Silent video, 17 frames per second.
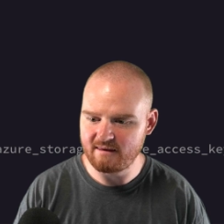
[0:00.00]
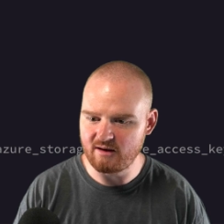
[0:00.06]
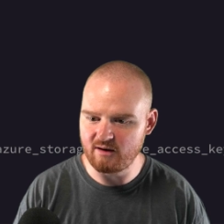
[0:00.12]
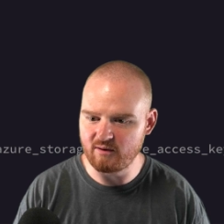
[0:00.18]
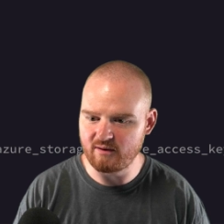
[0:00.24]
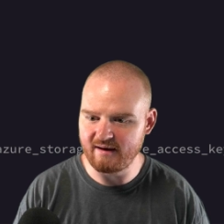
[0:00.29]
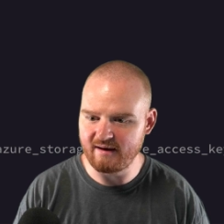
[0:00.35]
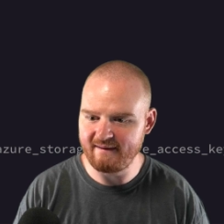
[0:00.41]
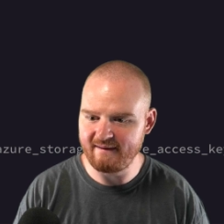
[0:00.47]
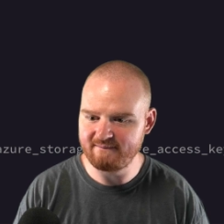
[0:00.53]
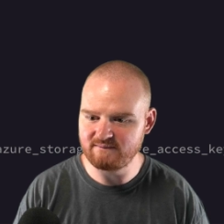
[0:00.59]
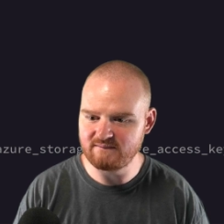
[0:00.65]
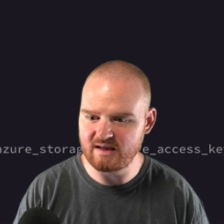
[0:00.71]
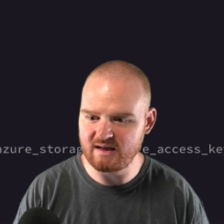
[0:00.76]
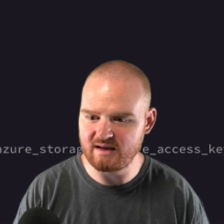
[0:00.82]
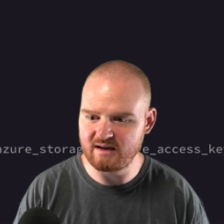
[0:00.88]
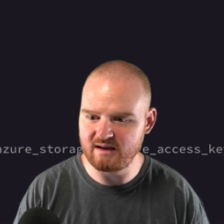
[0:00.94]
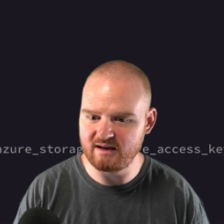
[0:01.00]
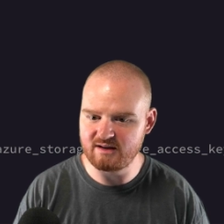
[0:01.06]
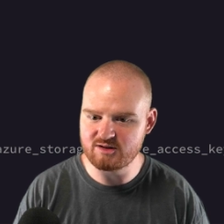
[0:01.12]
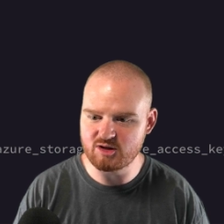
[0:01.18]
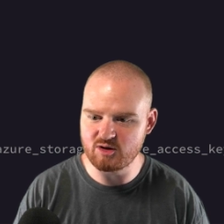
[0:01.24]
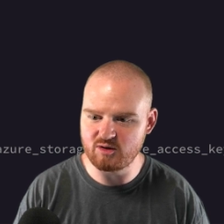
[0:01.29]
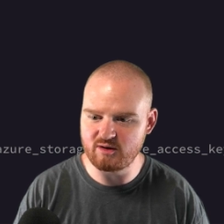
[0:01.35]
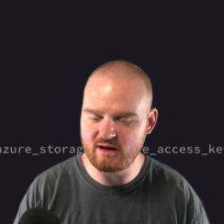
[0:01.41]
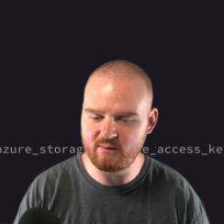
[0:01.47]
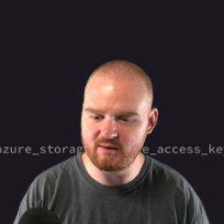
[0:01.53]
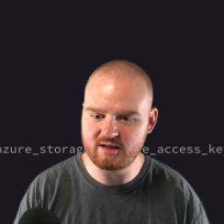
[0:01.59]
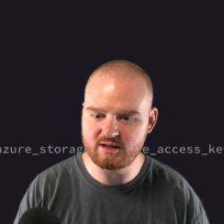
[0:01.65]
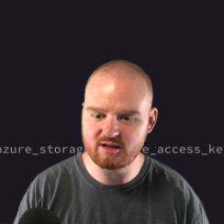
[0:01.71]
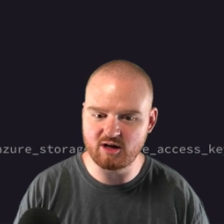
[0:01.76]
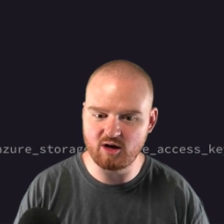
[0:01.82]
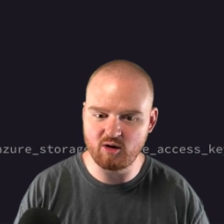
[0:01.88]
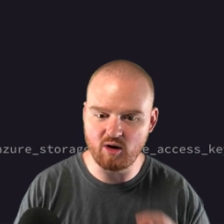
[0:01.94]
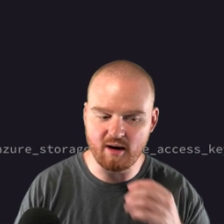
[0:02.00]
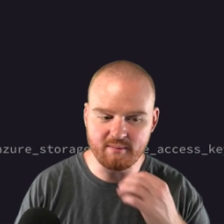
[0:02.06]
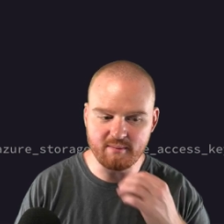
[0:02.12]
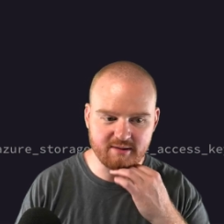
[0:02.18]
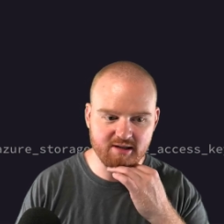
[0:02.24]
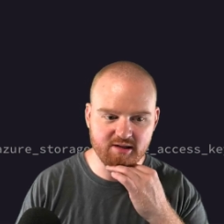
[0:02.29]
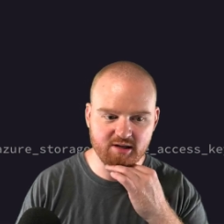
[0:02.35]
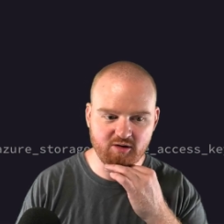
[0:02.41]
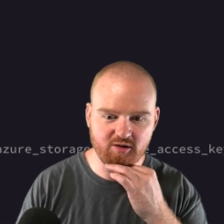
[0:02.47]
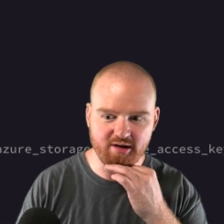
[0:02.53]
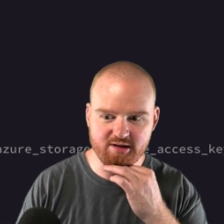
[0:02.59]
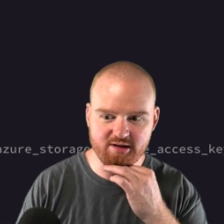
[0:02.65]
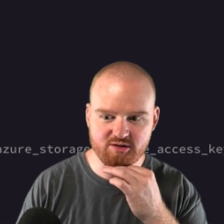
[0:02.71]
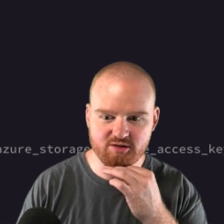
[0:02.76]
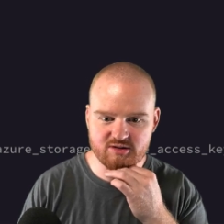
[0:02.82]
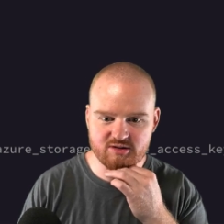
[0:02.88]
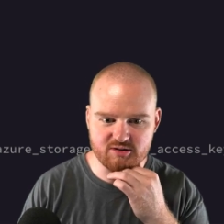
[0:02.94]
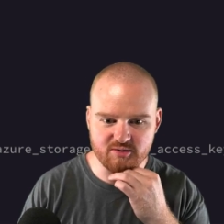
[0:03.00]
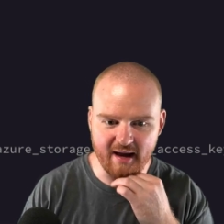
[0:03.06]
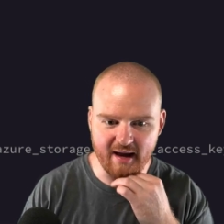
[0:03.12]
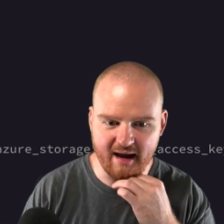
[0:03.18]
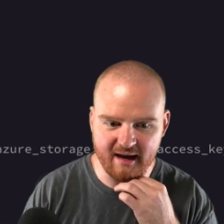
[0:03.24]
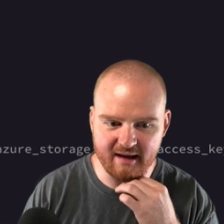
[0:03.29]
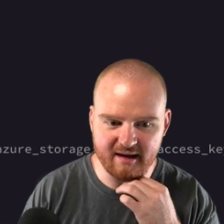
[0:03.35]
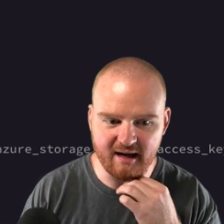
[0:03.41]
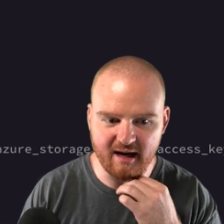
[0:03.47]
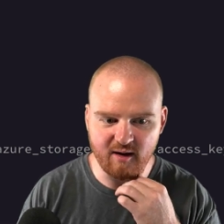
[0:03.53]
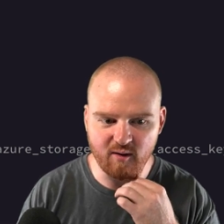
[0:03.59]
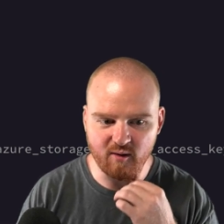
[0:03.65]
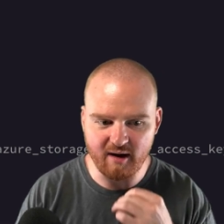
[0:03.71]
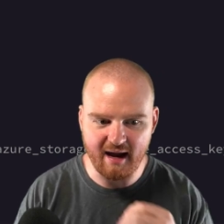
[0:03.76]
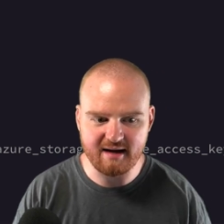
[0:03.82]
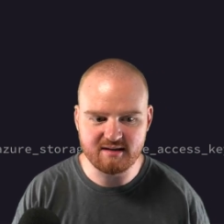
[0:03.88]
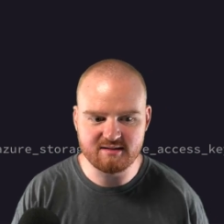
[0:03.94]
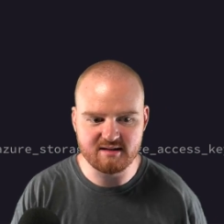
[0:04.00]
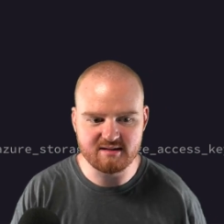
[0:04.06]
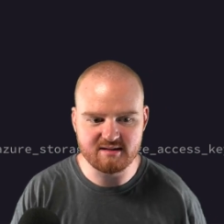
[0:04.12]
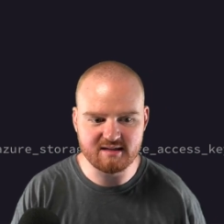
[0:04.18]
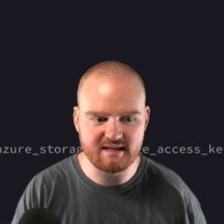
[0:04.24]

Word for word: Okay, and so now we need to go update the credentials to add our access